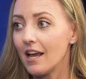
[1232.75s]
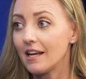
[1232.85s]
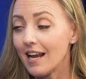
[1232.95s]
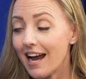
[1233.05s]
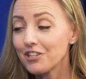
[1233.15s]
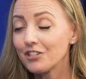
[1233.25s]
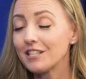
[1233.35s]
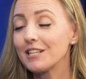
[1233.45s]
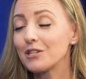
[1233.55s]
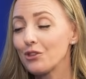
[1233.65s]
it actually
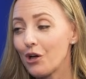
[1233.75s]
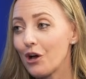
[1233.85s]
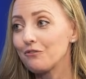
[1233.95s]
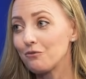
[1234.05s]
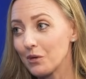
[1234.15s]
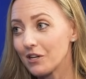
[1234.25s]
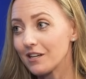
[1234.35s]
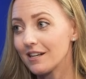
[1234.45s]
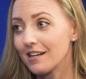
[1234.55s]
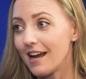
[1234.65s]
takes a lot of
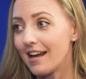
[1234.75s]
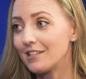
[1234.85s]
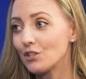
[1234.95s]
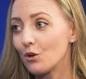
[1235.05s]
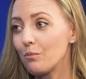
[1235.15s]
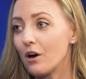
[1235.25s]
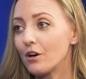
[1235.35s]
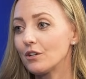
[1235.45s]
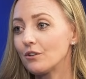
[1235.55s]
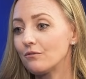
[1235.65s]
work. And so
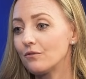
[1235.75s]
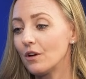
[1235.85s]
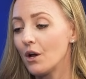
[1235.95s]
part of